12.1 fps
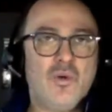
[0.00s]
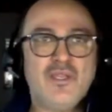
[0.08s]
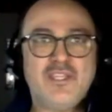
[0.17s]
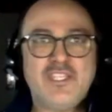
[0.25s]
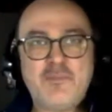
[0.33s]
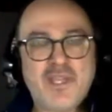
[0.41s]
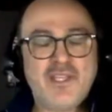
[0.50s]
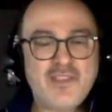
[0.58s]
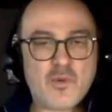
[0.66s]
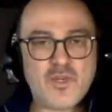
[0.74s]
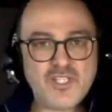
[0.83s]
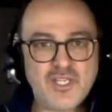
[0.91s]
Typically, the
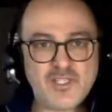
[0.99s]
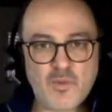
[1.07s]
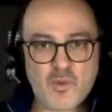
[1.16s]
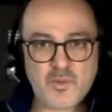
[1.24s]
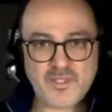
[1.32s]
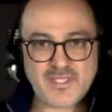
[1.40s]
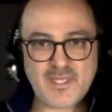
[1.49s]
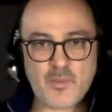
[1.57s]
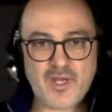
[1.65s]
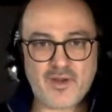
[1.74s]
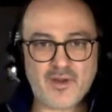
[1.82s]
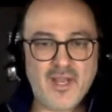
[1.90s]
question is, well, what's the
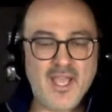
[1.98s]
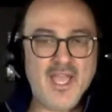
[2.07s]
winner?